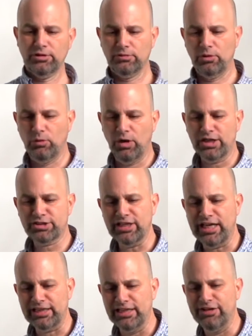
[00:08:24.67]
We'll watch
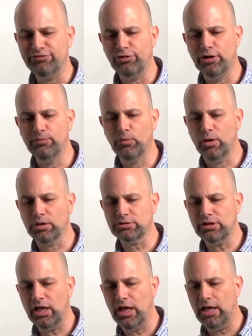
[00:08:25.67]
that leaf one more
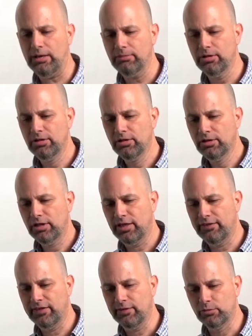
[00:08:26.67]
time, and then